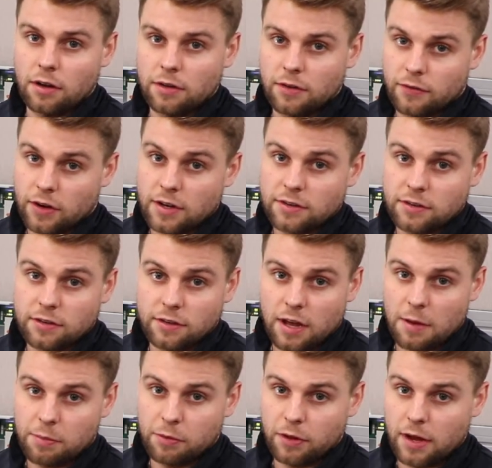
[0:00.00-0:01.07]
devices
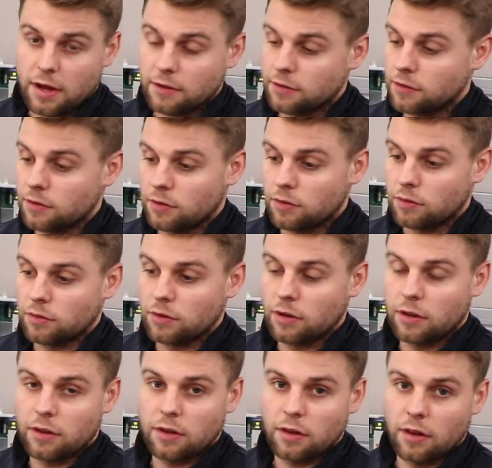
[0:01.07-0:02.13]
at plants, so
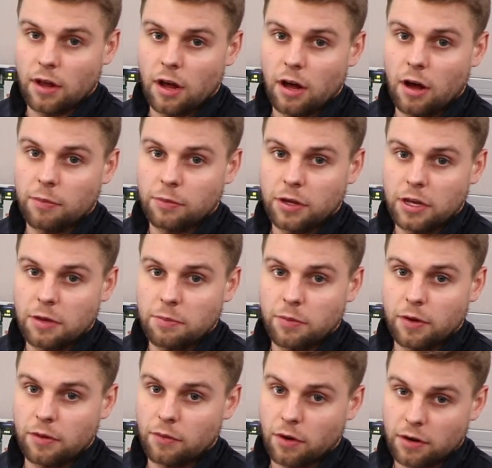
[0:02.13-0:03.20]
the upkeep
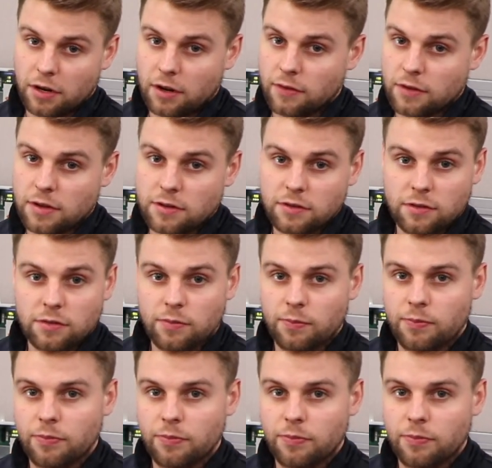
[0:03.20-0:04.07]
and running of these is